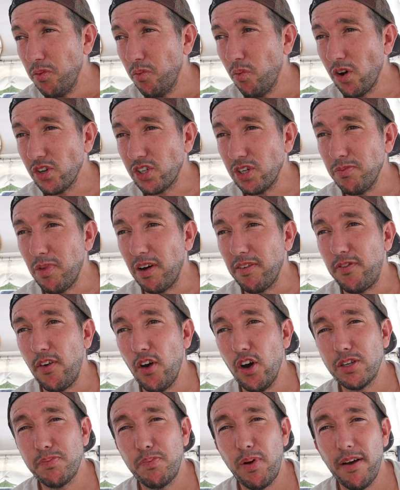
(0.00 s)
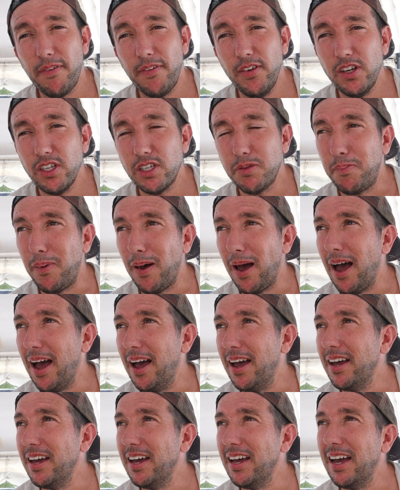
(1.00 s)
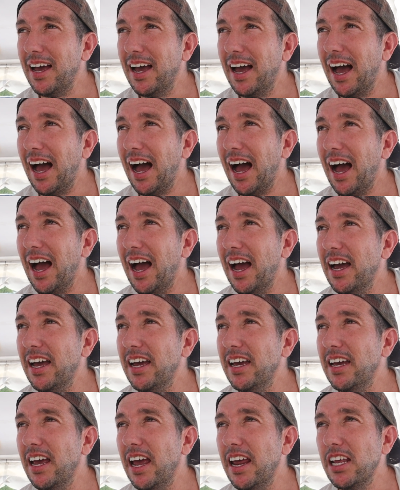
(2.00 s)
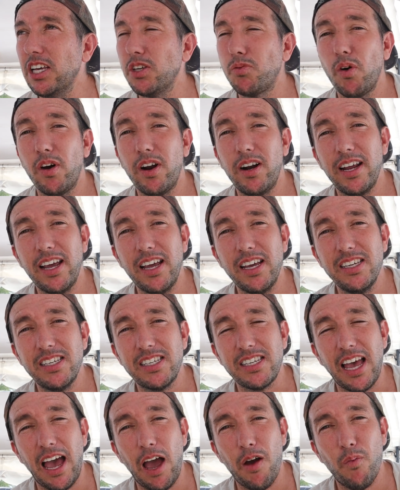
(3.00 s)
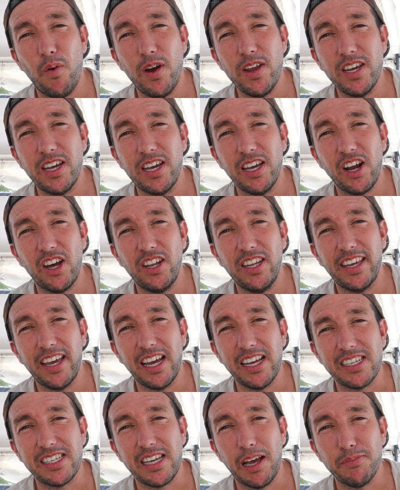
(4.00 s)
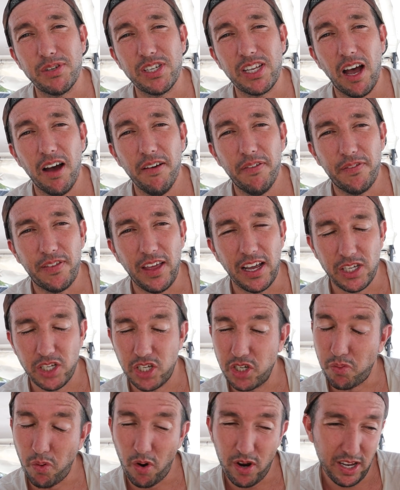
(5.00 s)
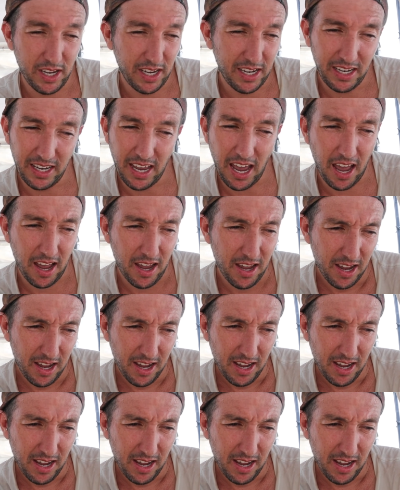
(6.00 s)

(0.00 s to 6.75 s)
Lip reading: wasn't my first preference, but it is what it is, and when you can only get some stuff, that's just what you can get.